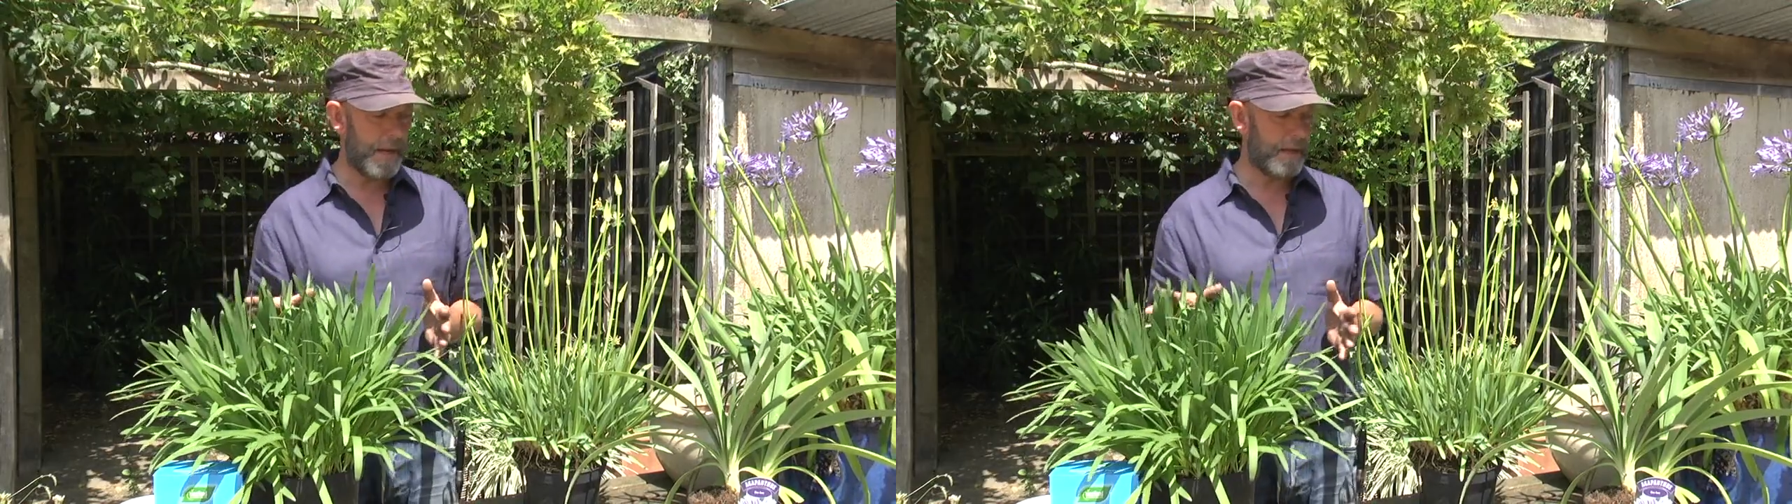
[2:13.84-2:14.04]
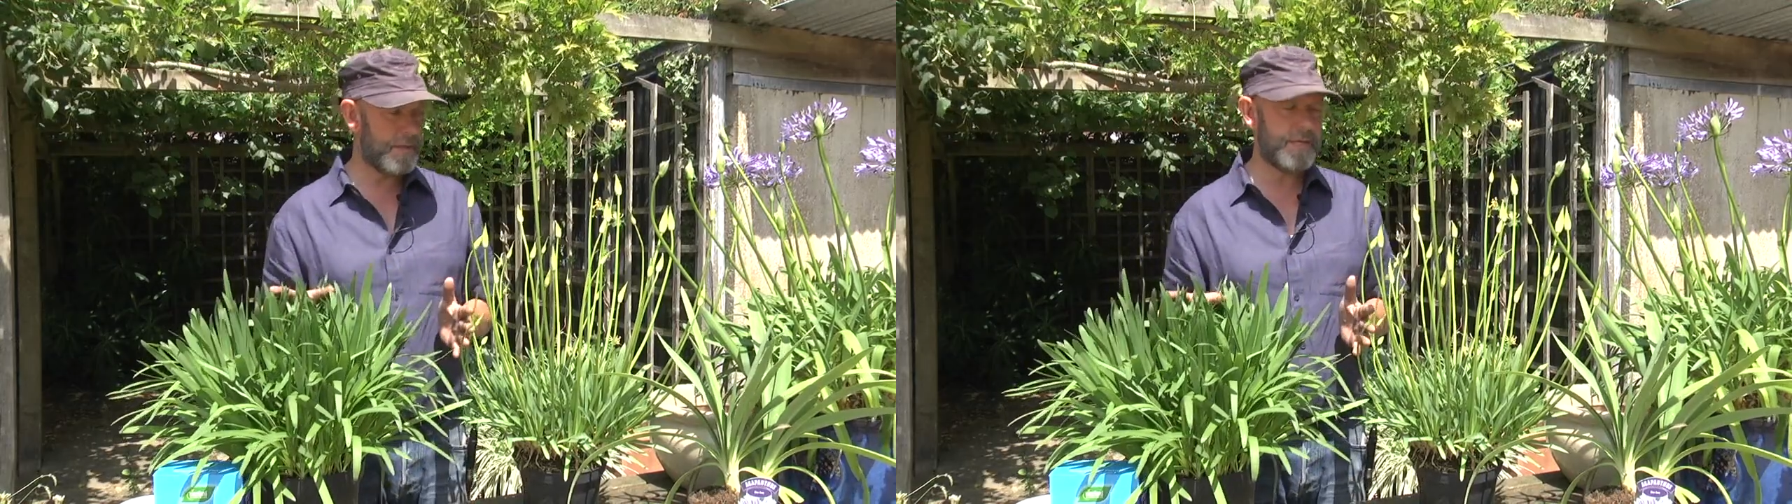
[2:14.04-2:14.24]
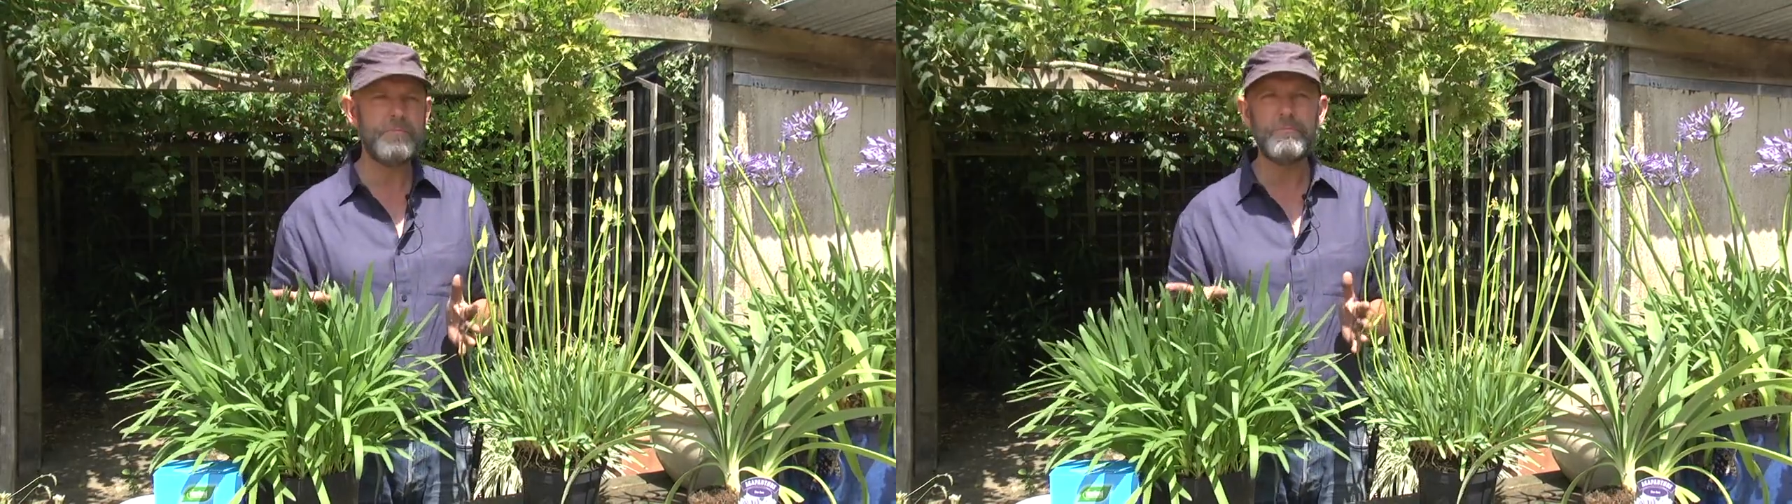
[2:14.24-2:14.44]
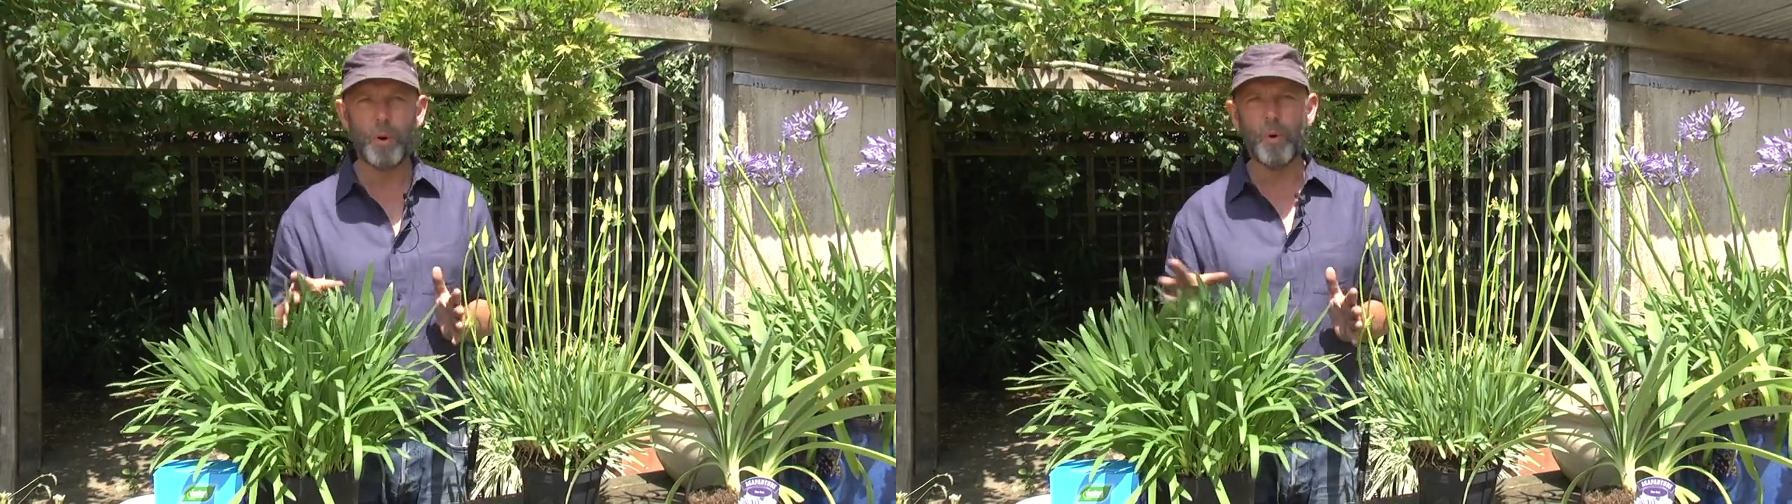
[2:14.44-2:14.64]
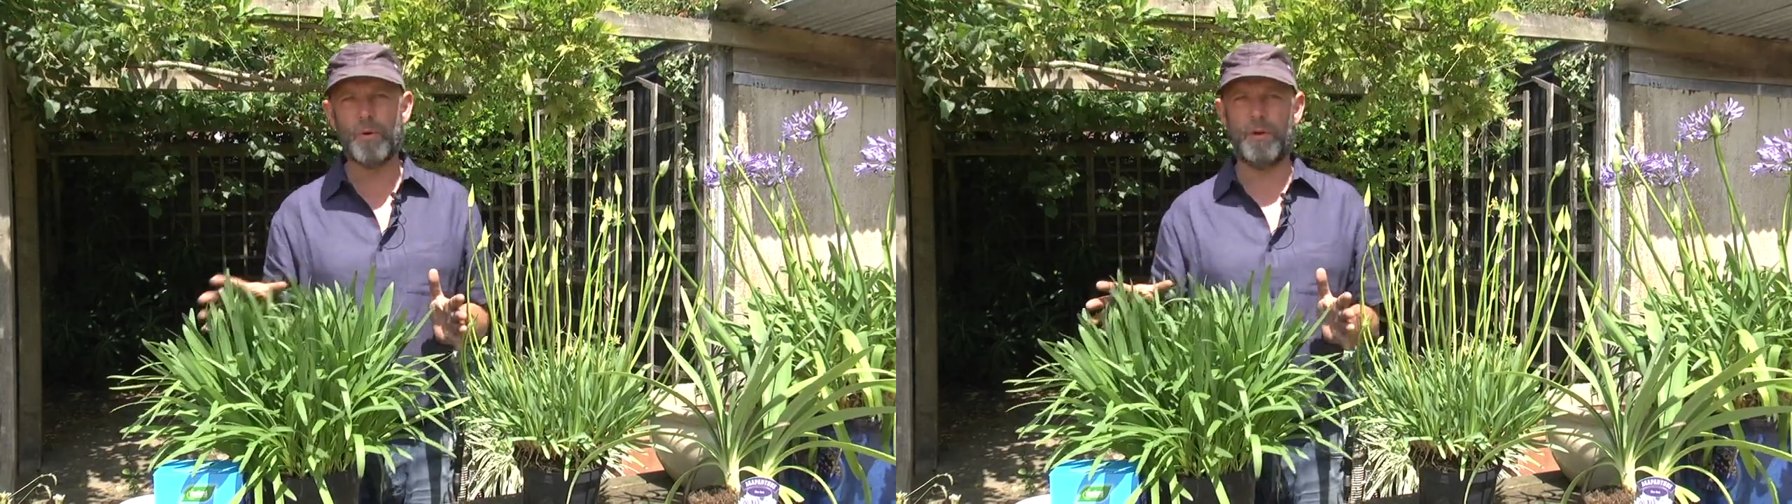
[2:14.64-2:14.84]
plants in
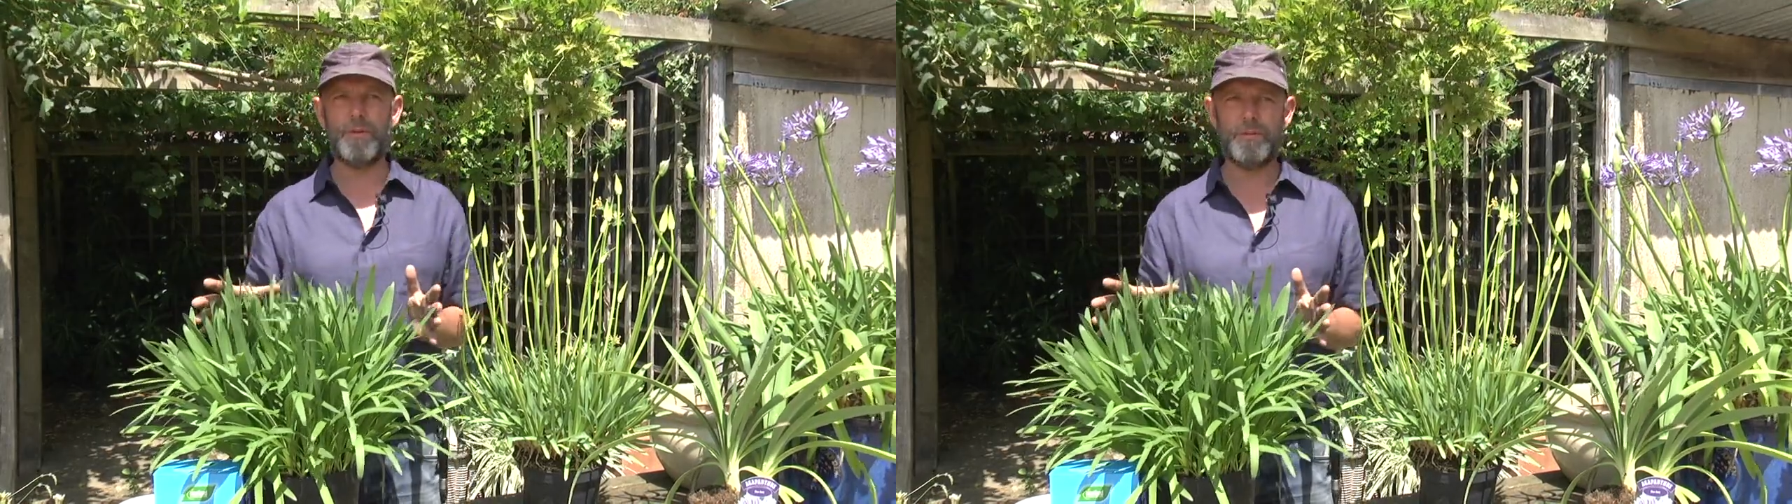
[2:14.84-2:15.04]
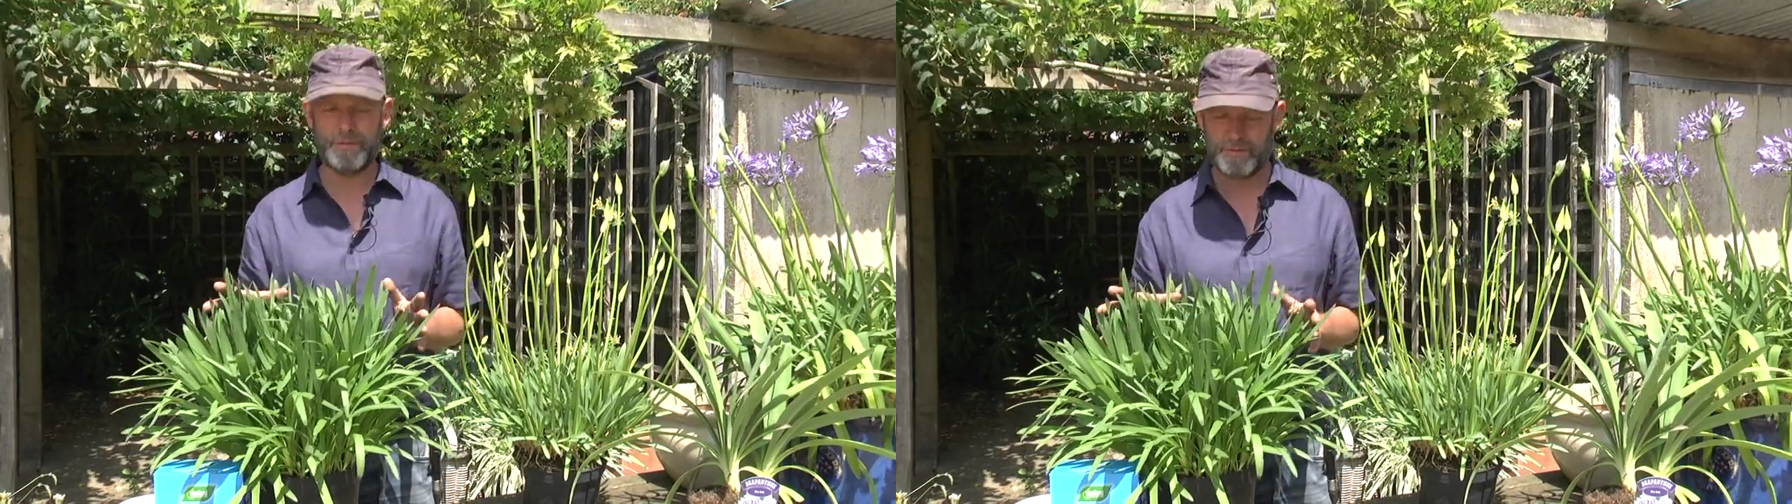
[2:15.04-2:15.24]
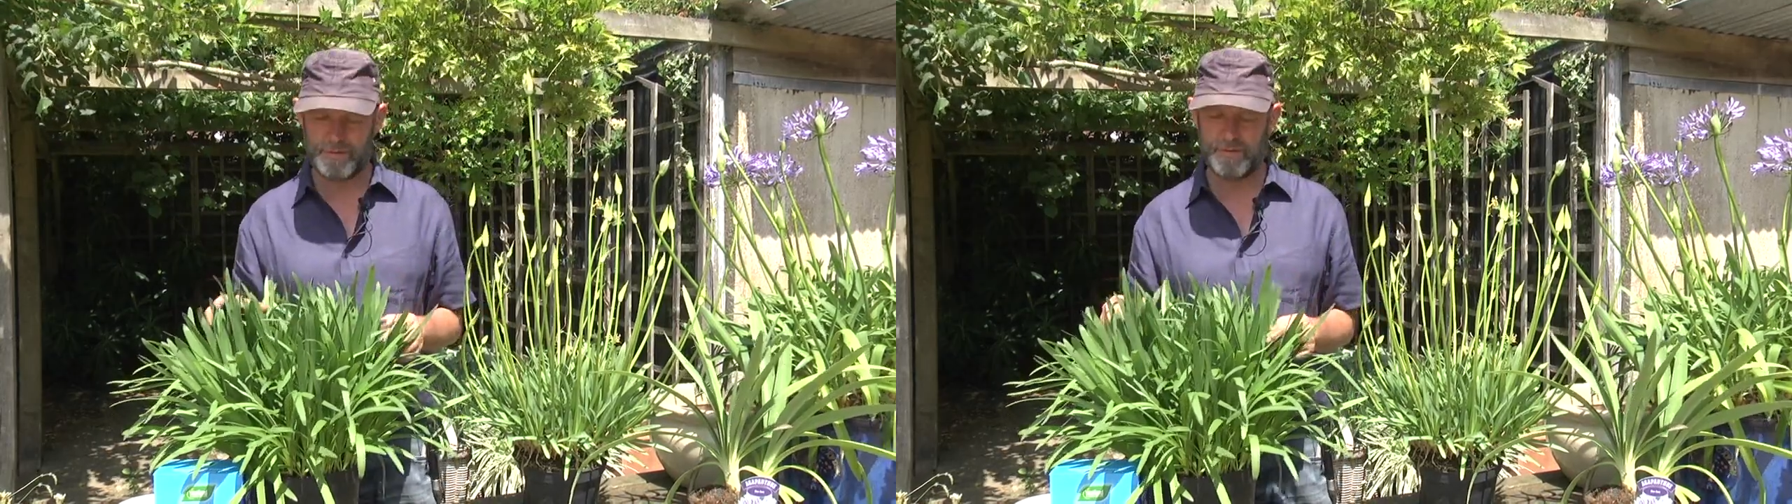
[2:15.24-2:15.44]
borders